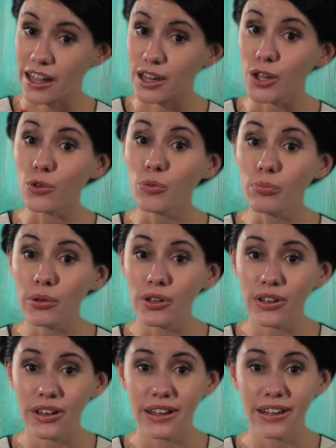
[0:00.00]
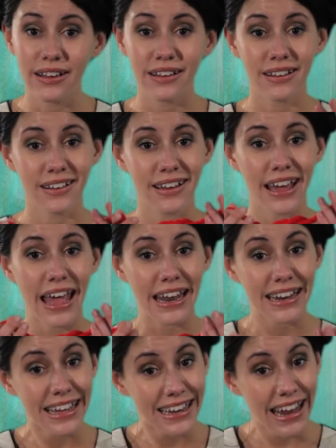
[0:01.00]
a loop,
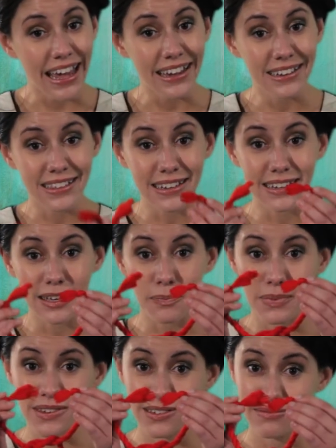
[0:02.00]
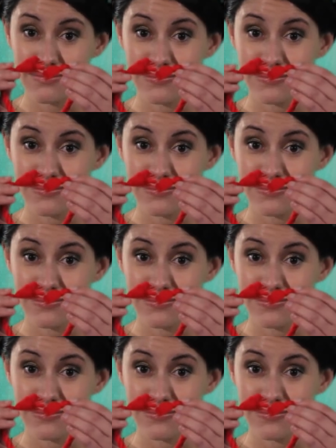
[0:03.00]
and connect the tips.